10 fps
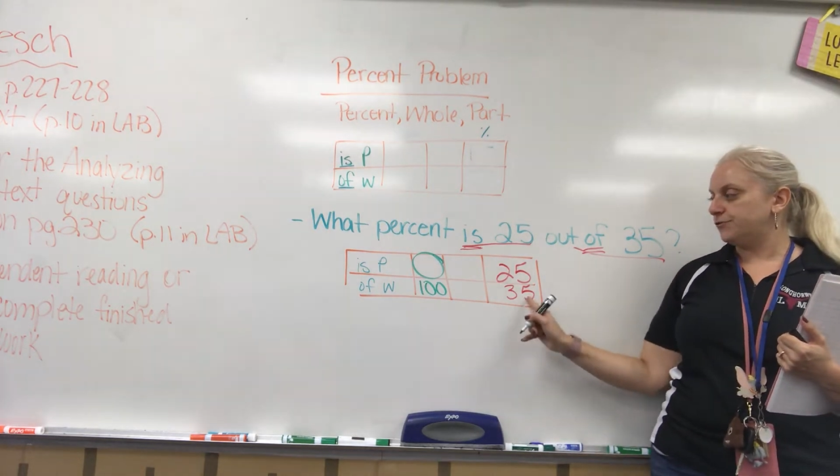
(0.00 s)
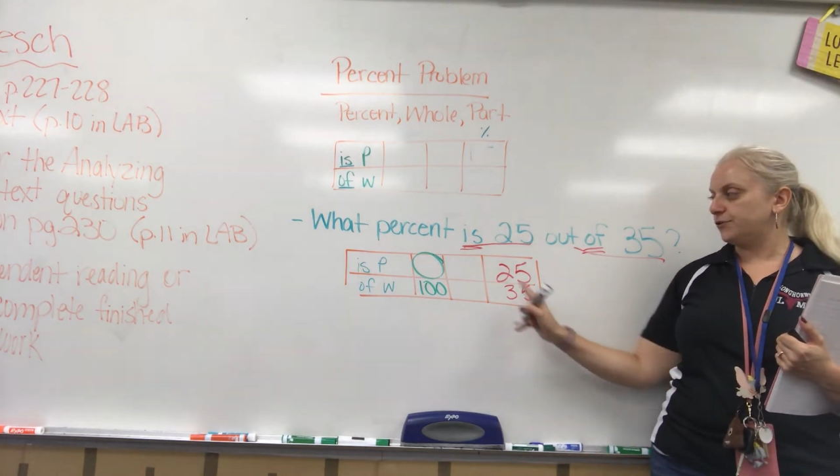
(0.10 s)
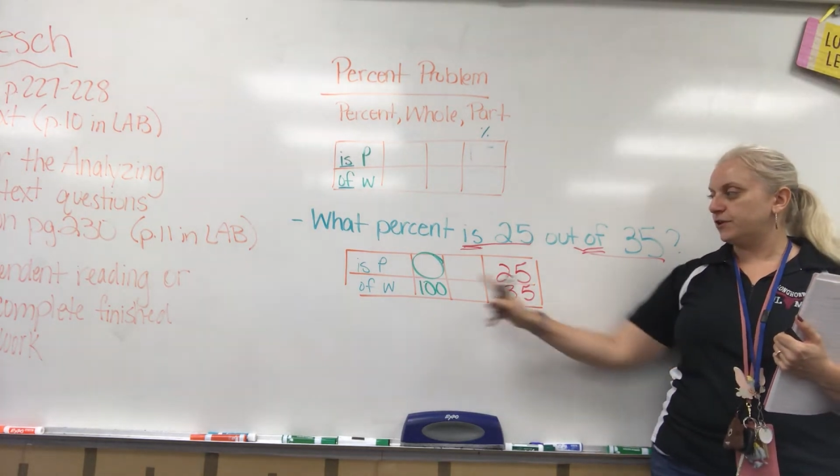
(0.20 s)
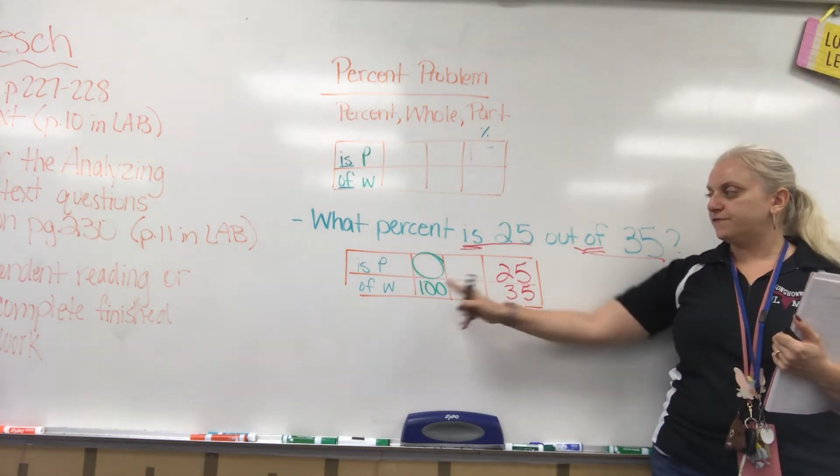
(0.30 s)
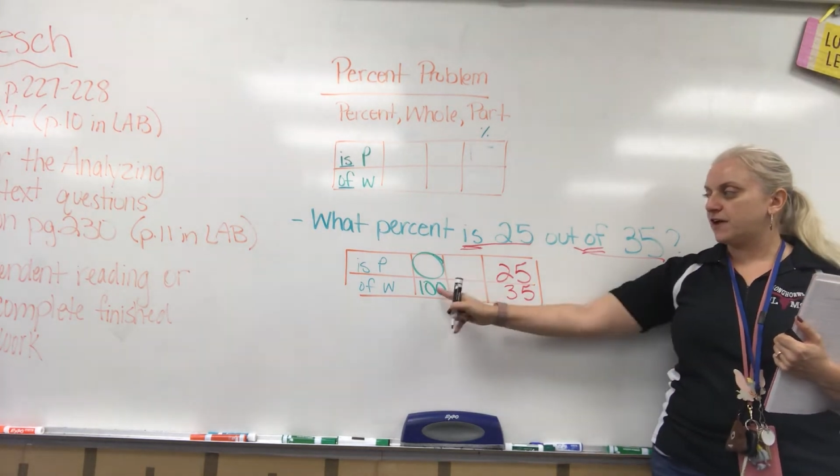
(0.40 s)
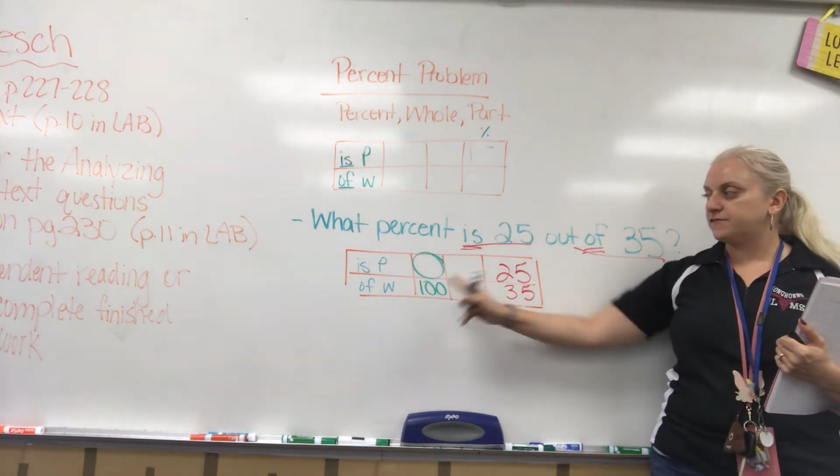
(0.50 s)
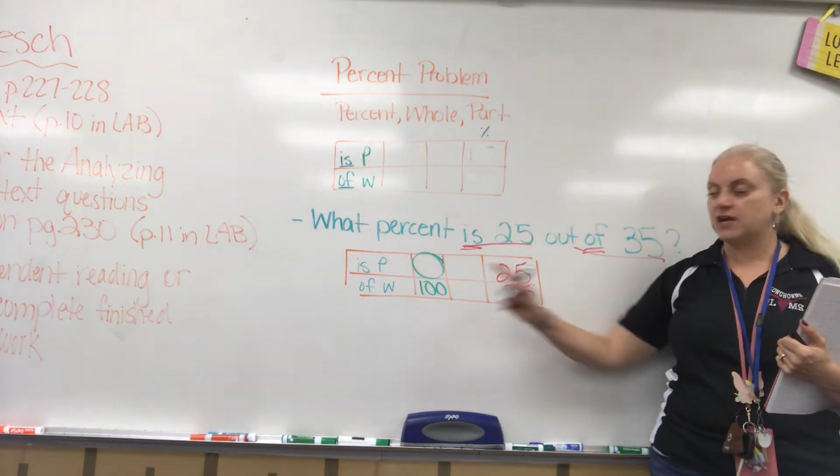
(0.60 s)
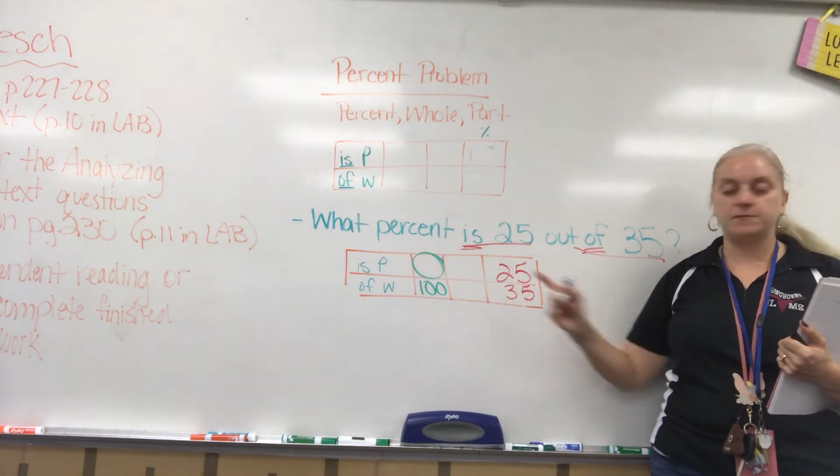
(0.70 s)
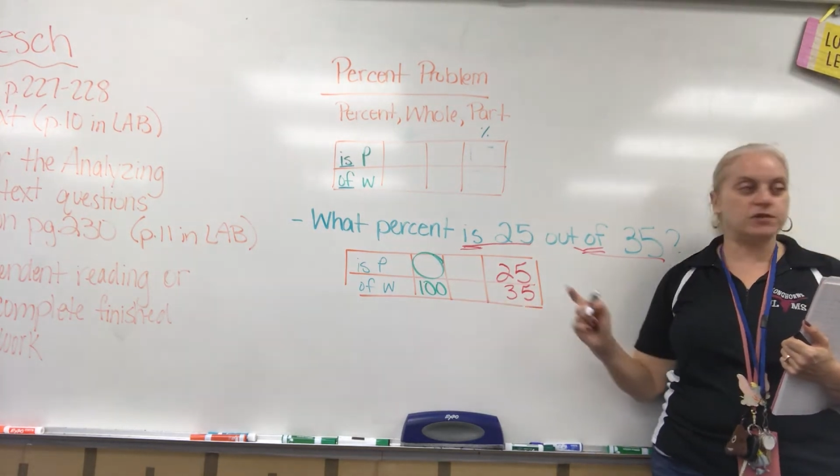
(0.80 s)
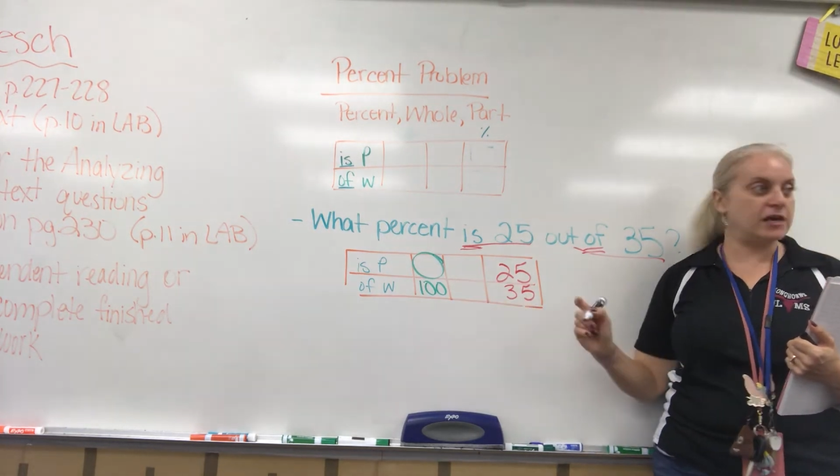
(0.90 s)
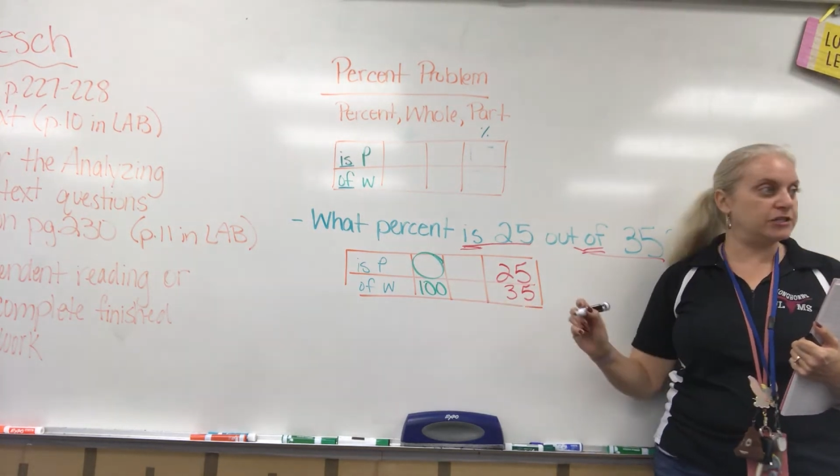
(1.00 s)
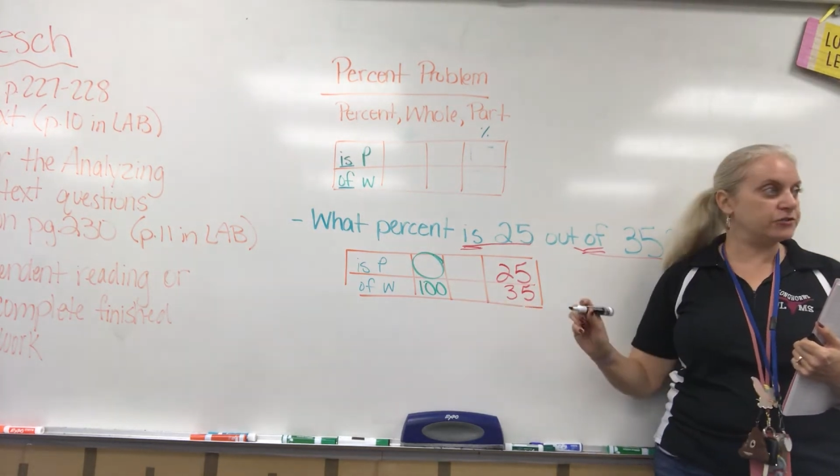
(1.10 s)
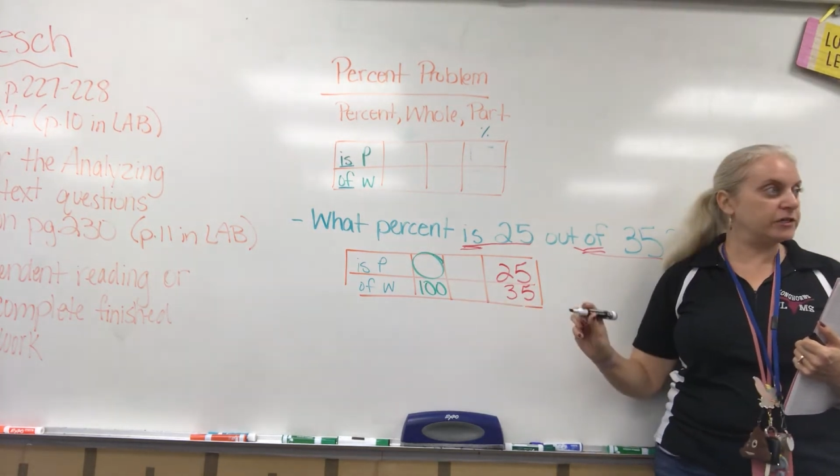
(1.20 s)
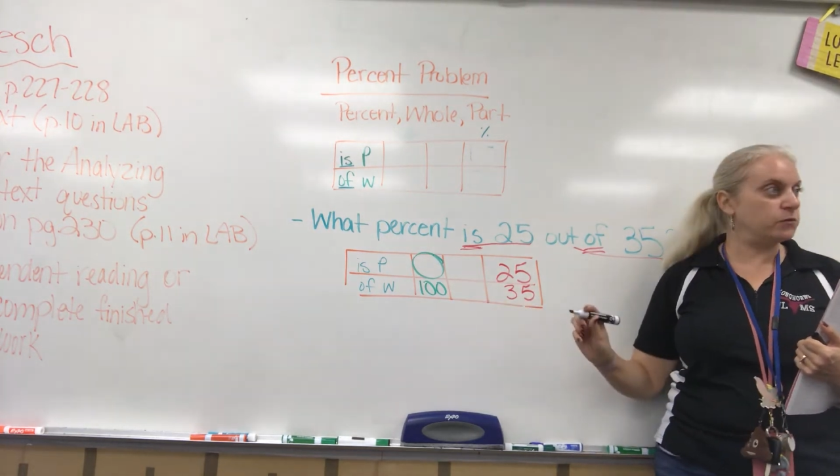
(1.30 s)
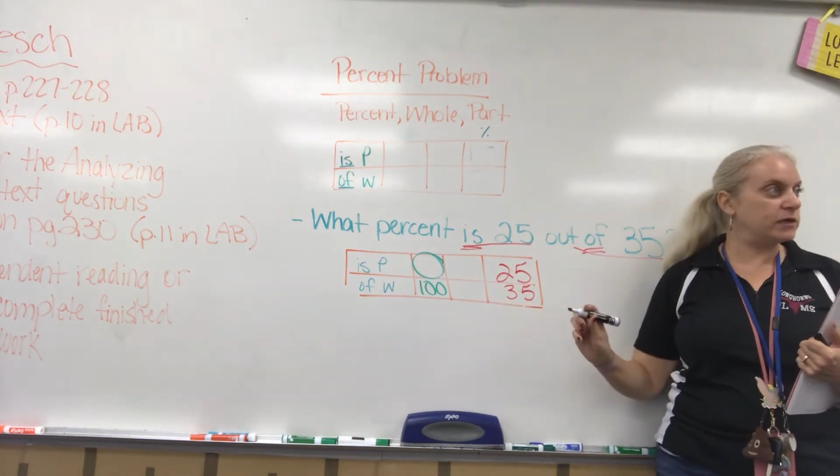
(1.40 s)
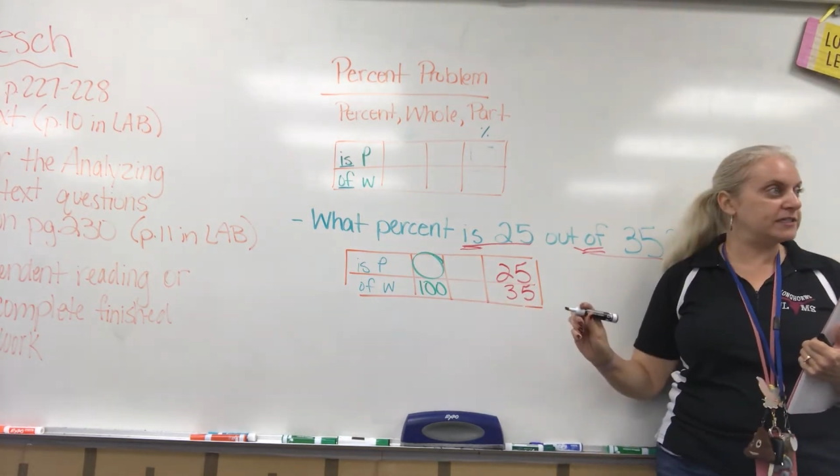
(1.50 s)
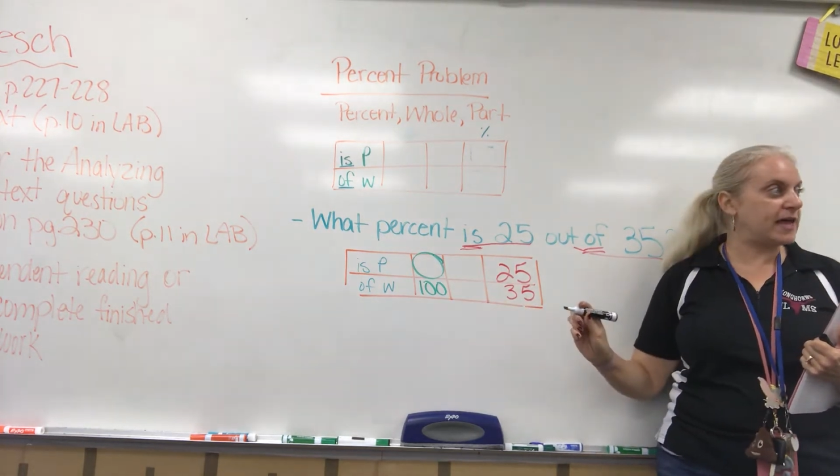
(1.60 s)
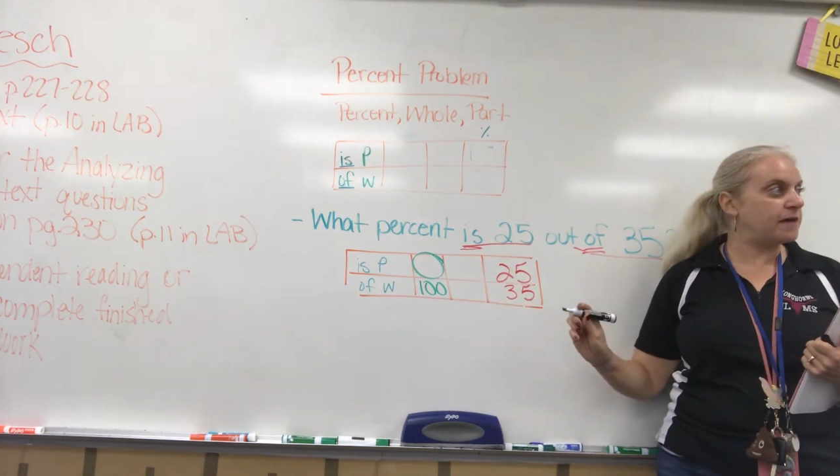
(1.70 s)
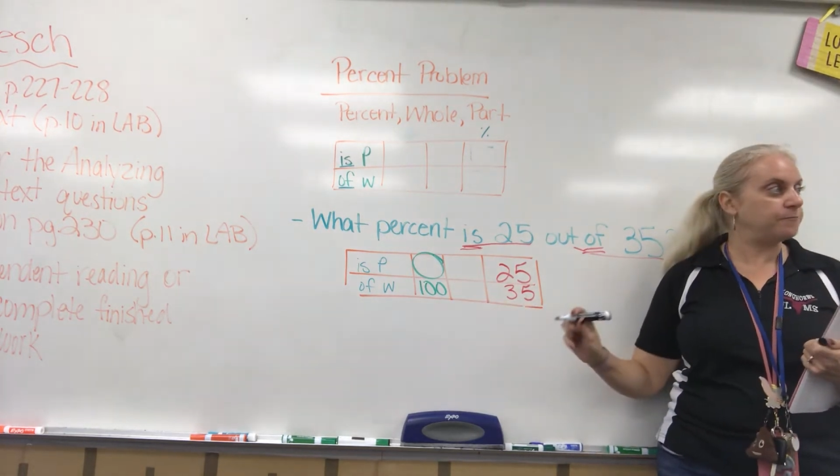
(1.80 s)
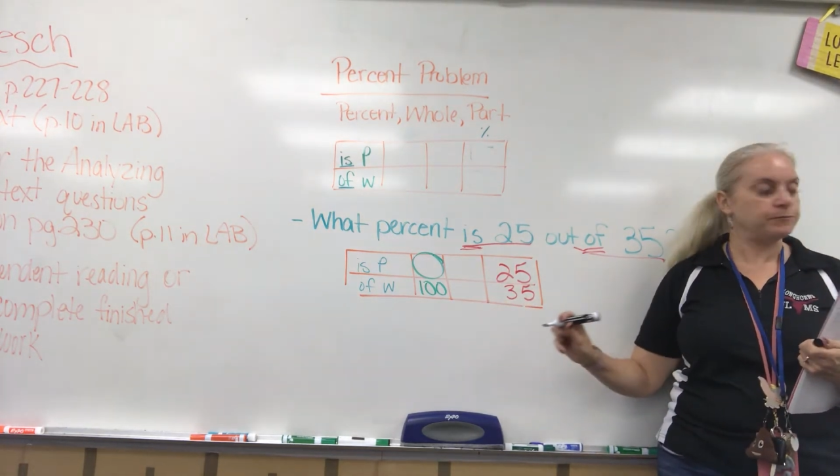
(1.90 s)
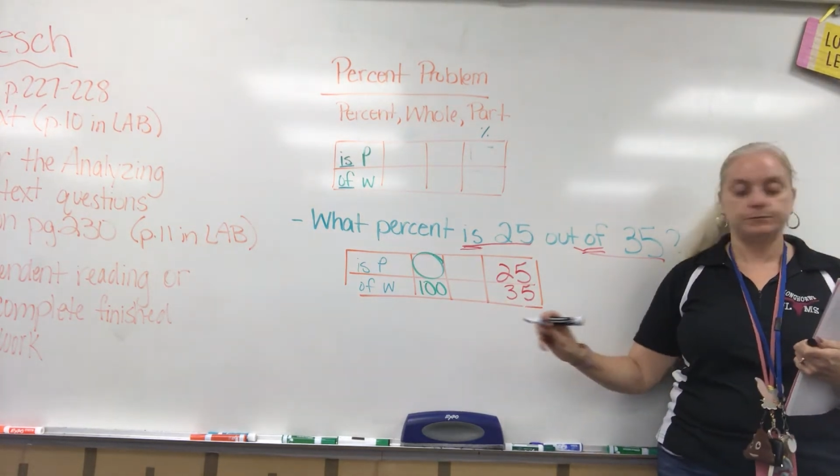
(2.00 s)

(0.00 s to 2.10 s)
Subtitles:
35 times 100, and what is that?